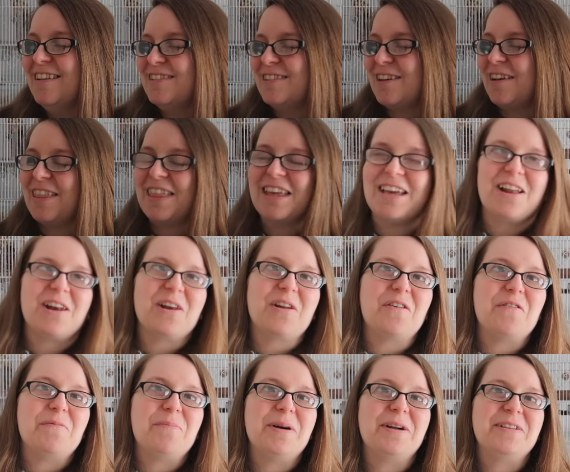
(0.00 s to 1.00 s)
So I think a
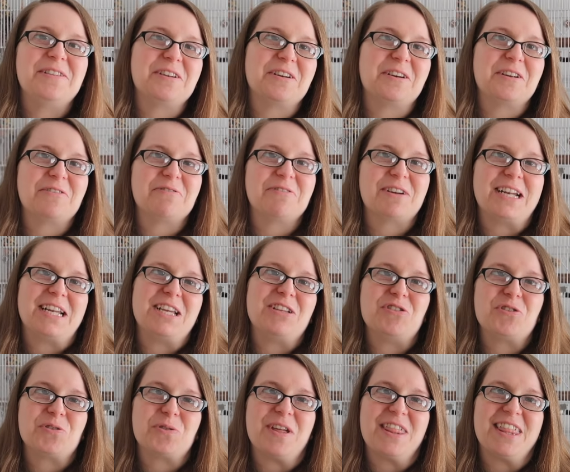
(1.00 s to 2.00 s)
lot of birds are going to really
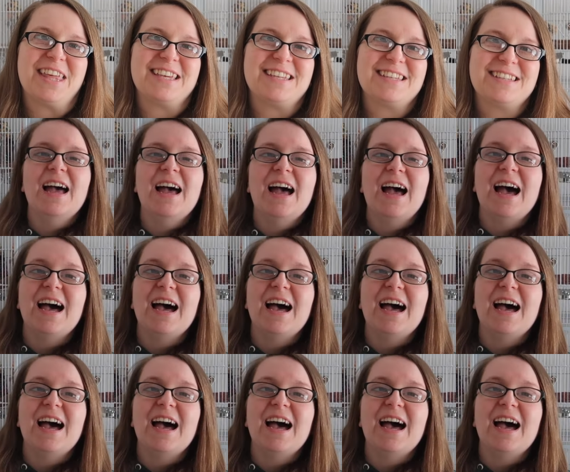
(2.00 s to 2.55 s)
enjoy this.